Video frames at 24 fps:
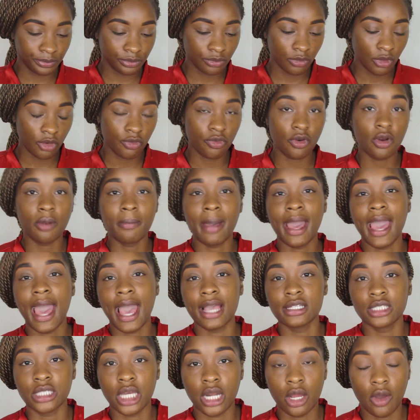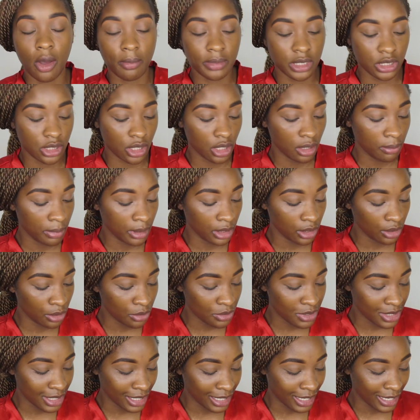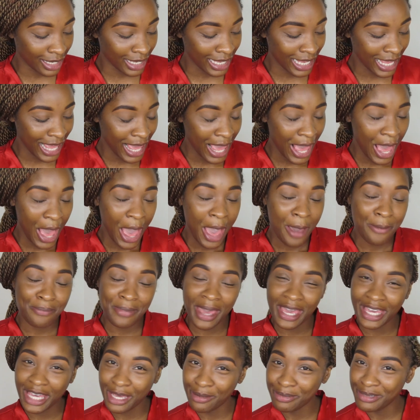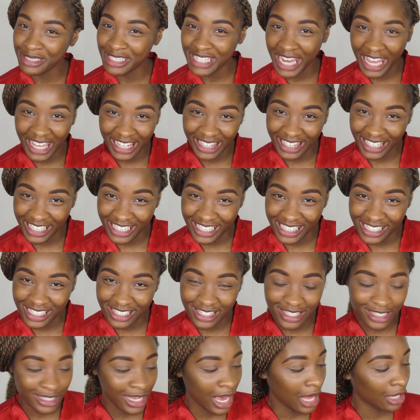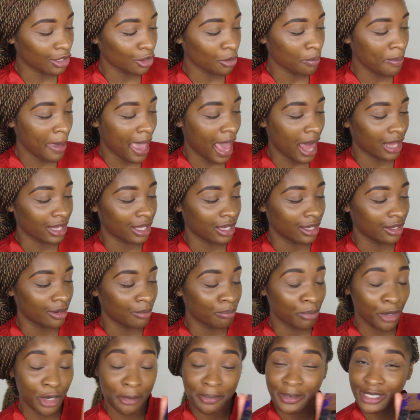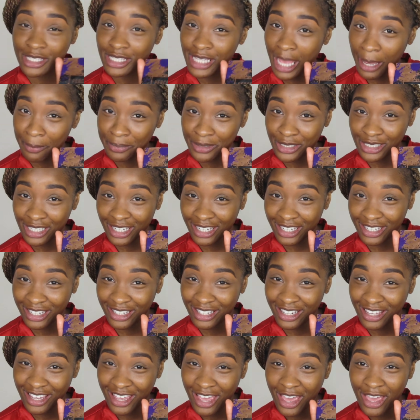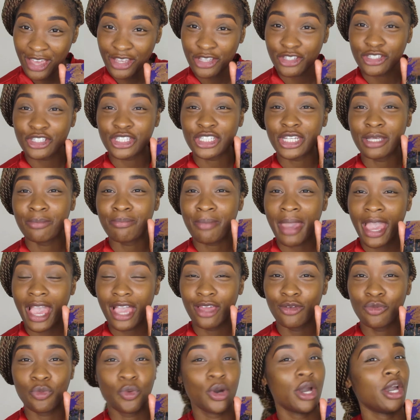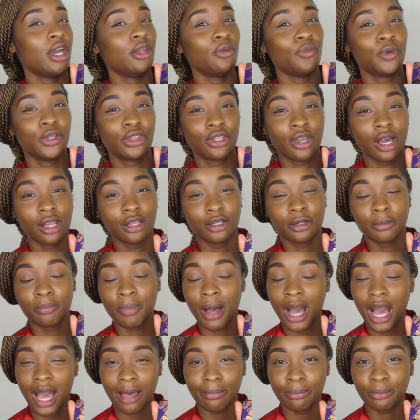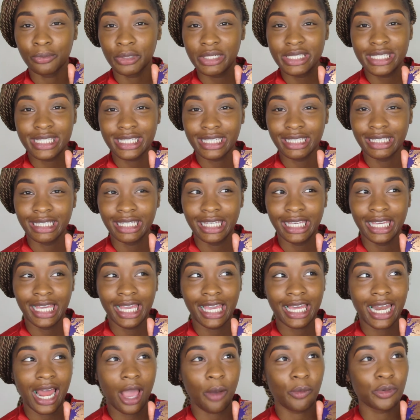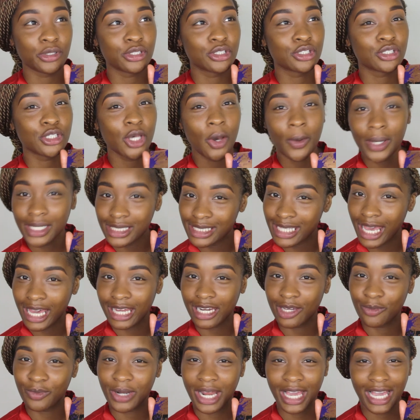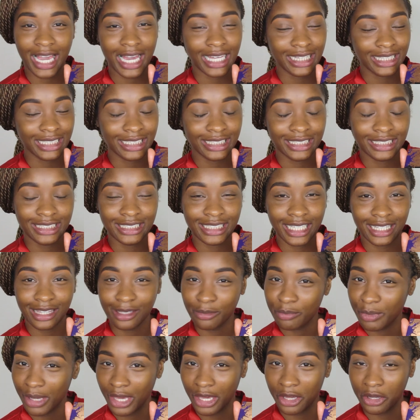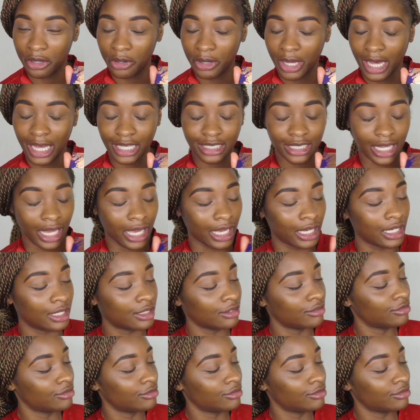for my eyeshadow, I'm just going to be using MakeupShalya's color palette, Perception. She made one with Colourpop recently, and I was so excited when I got this in the mail. I